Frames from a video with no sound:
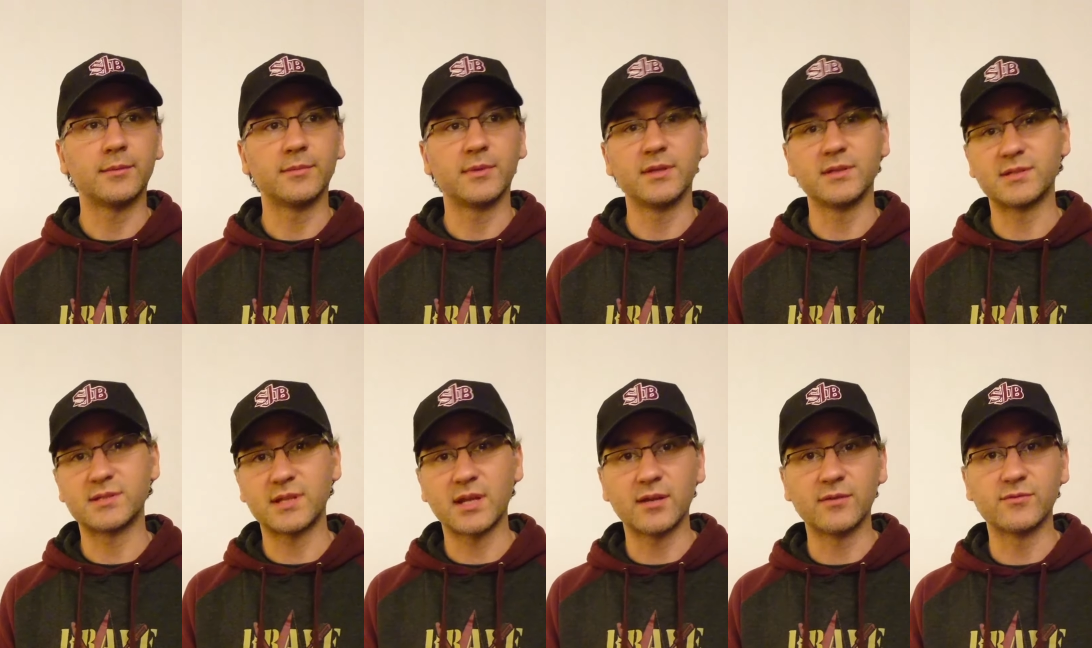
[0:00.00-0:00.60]

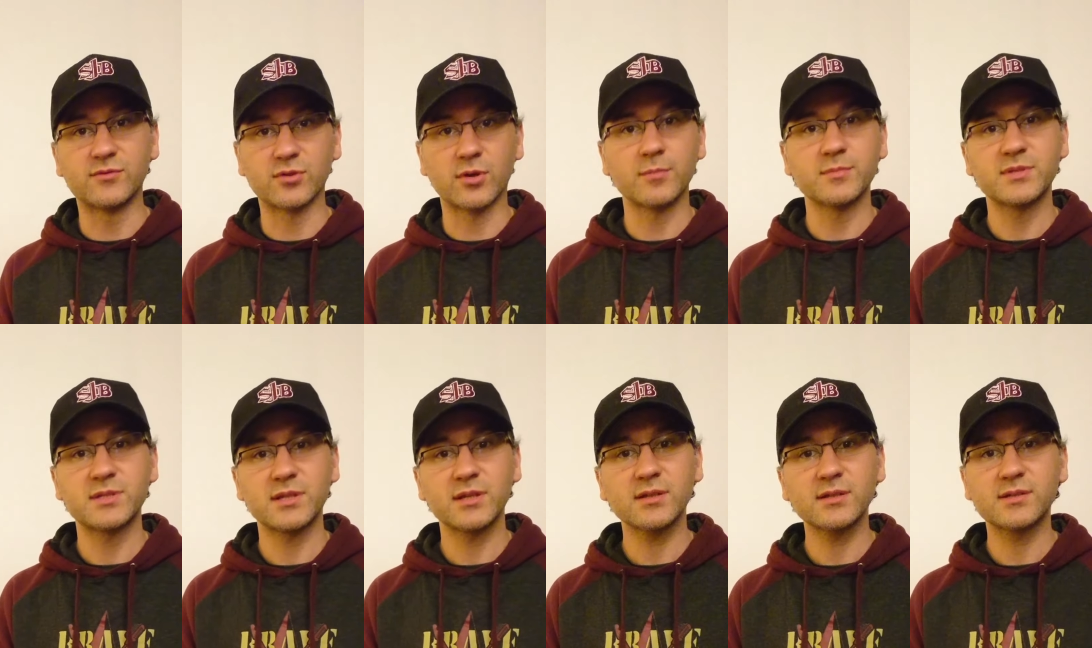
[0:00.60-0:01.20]
instead of
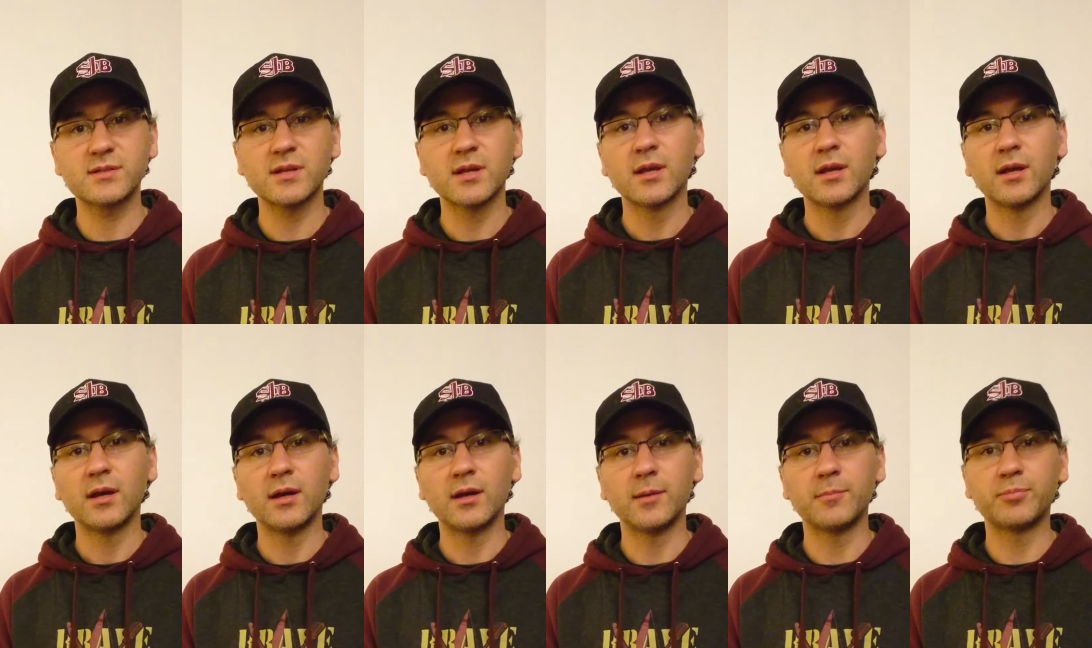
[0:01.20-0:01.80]
drumsticks,
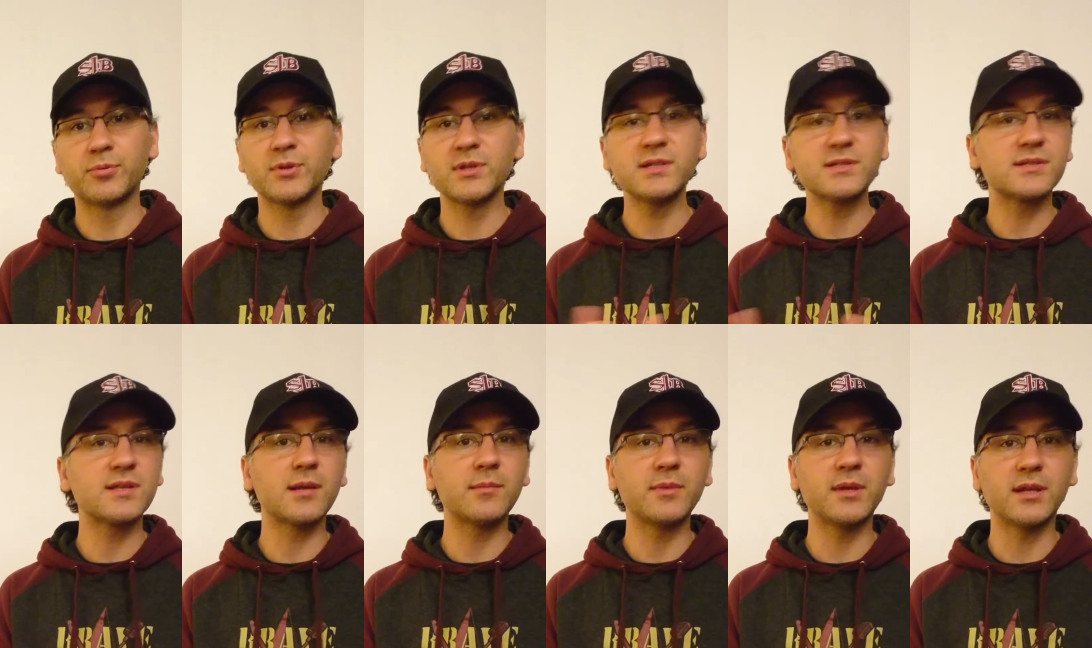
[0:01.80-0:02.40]
please
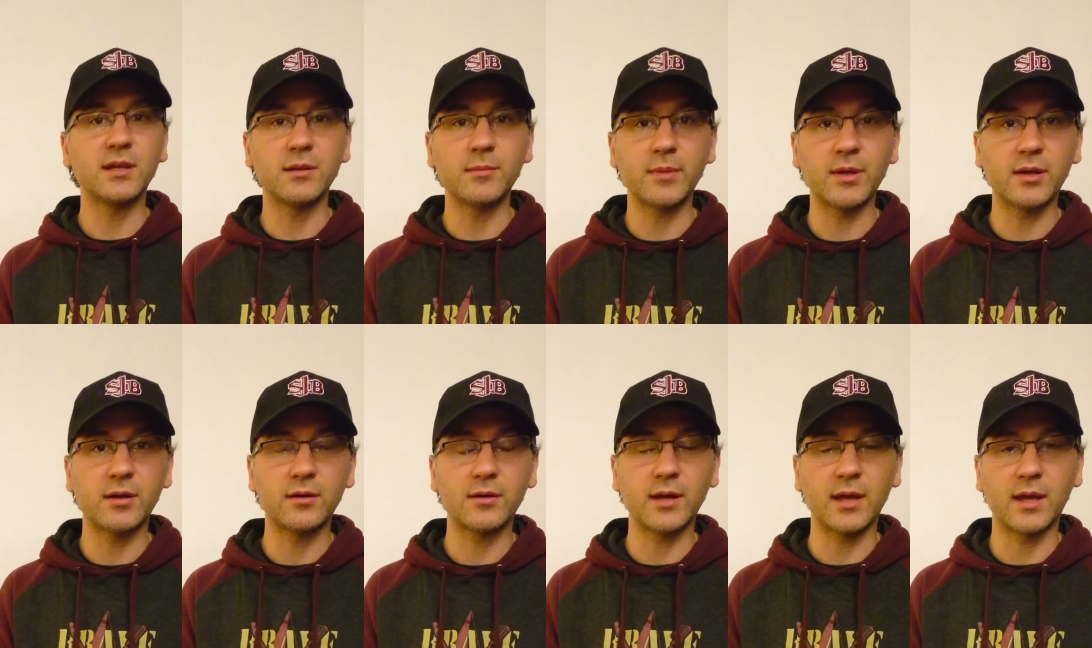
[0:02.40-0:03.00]
send me an
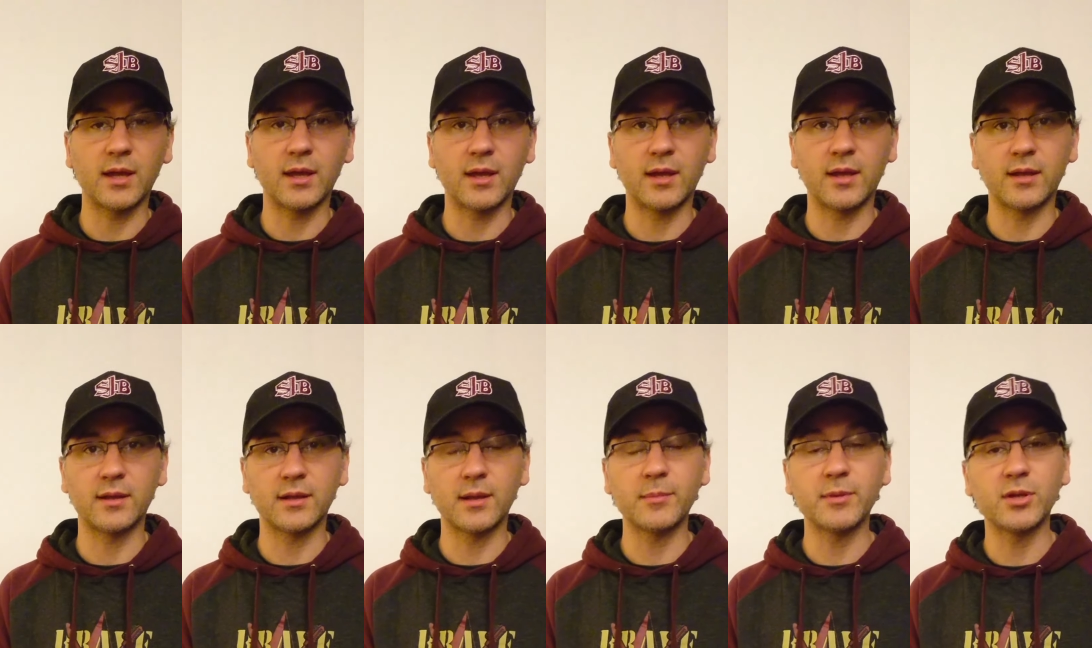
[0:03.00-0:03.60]
email
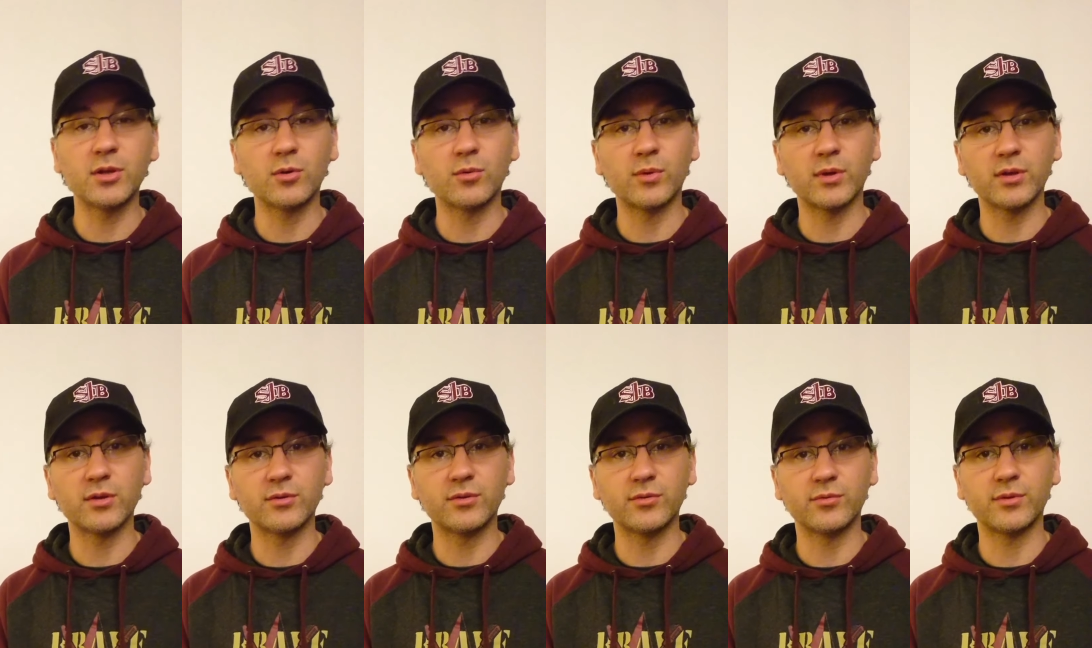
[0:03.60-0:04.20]
and let me know what
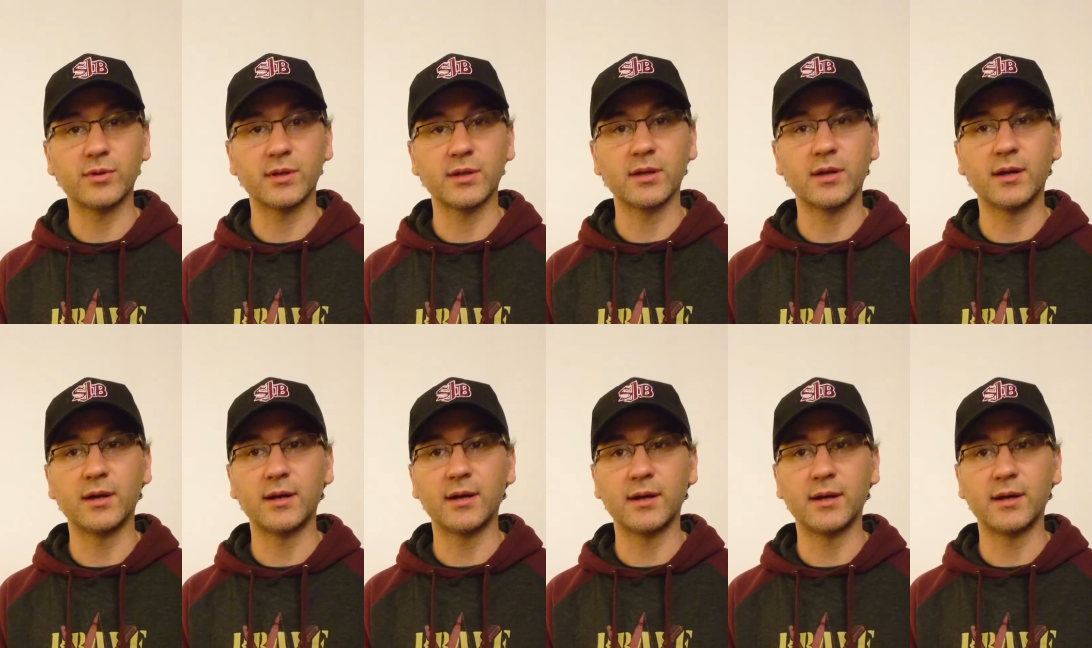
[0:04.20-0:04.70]
you're doing.